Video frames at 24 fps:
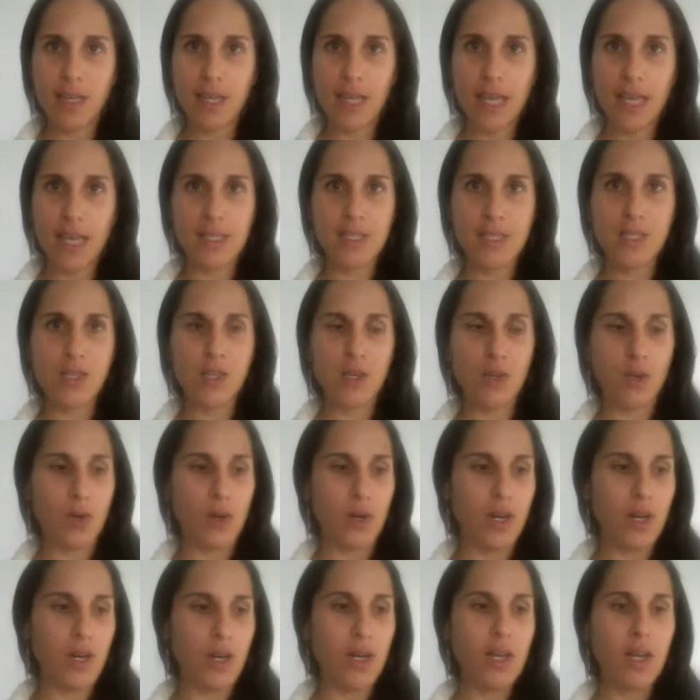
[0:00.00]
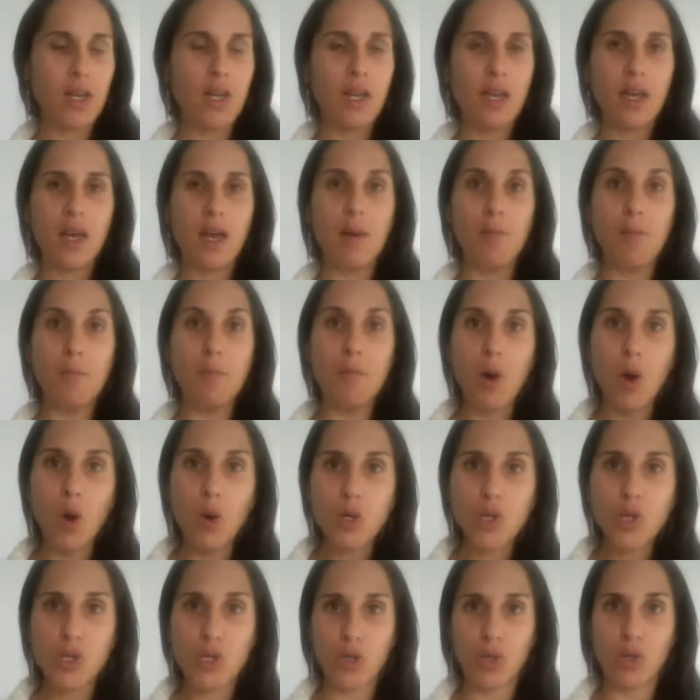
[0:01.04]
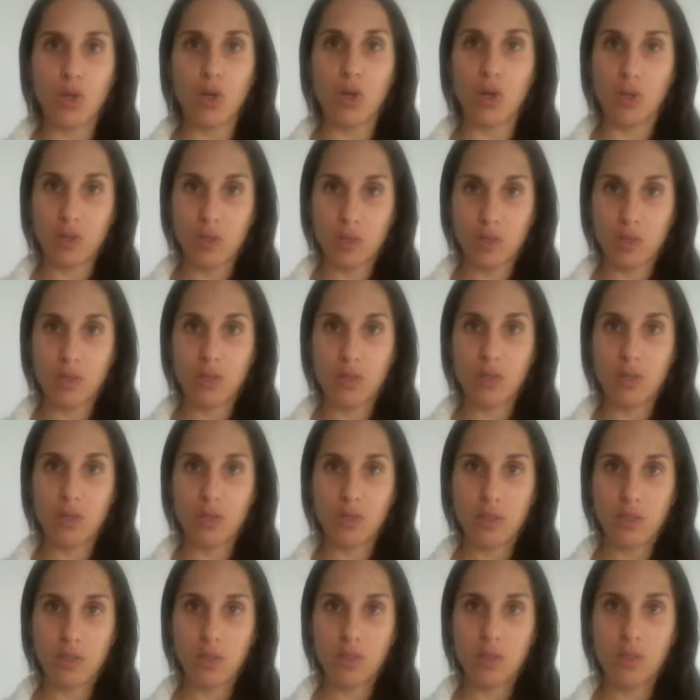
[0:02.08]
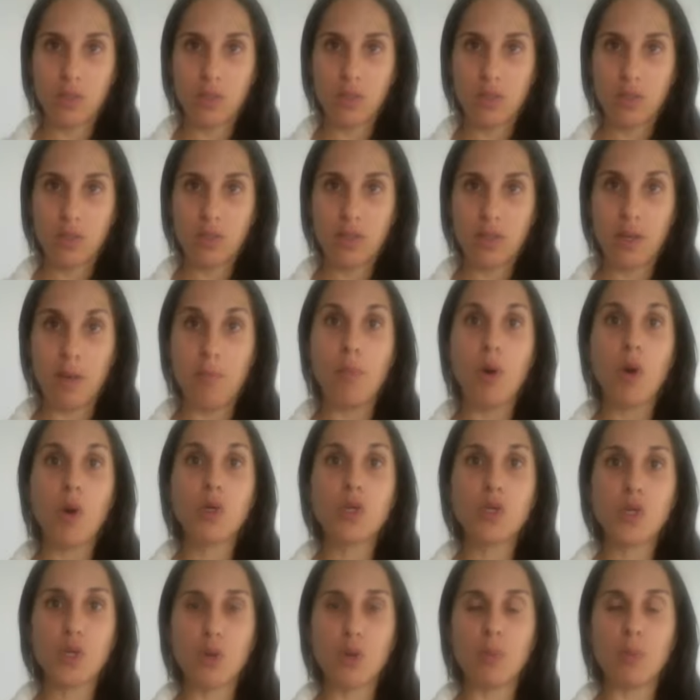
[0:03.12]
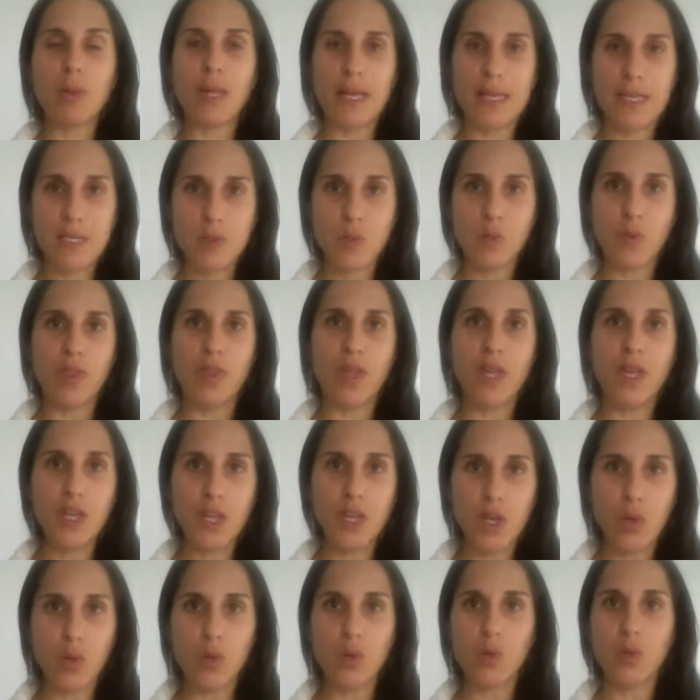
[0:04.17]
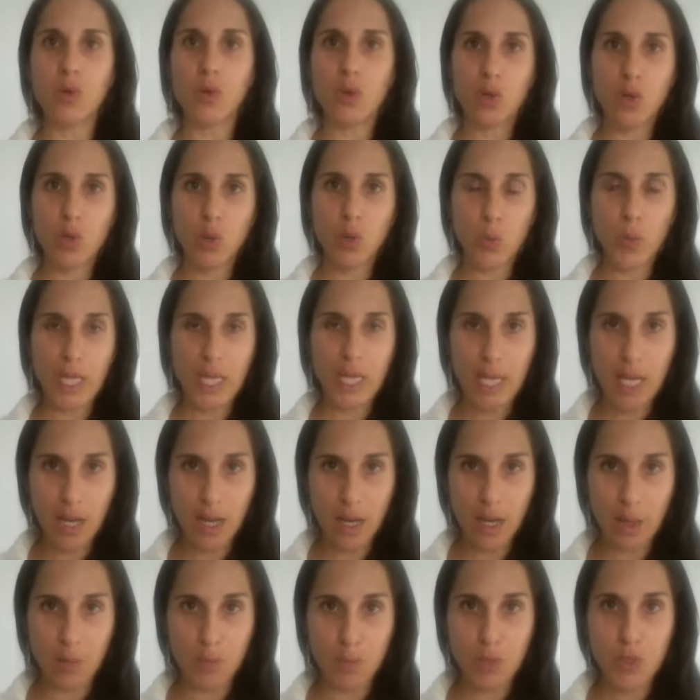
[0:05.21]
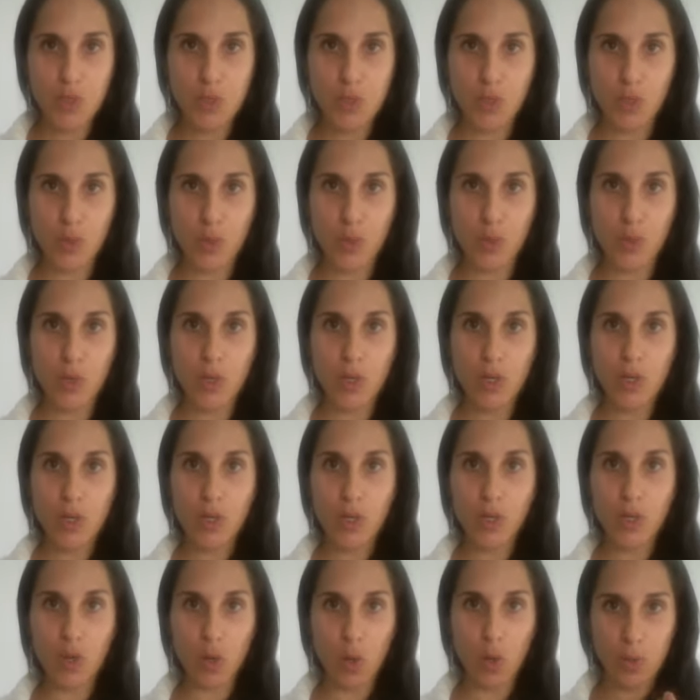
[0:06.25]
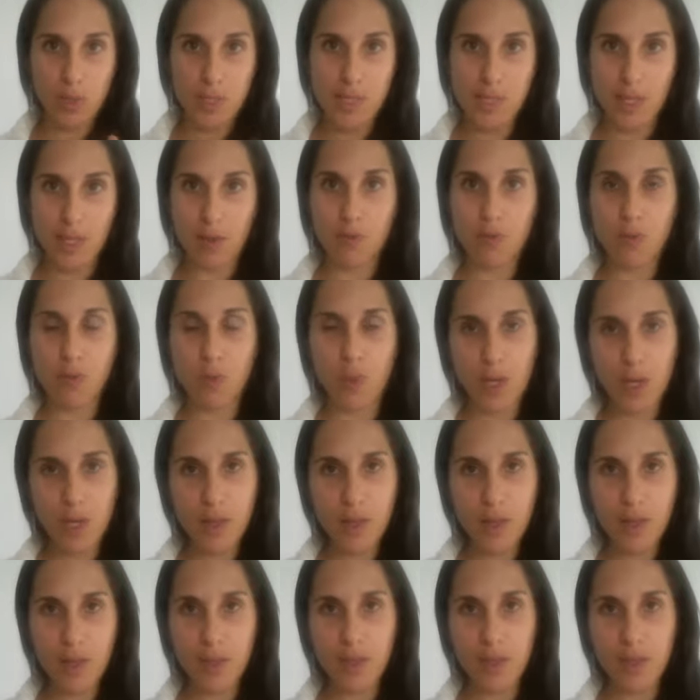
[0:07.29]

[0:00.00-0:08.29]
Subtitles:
It's your emotional, the emotional place within you when it comes to your own self-worth,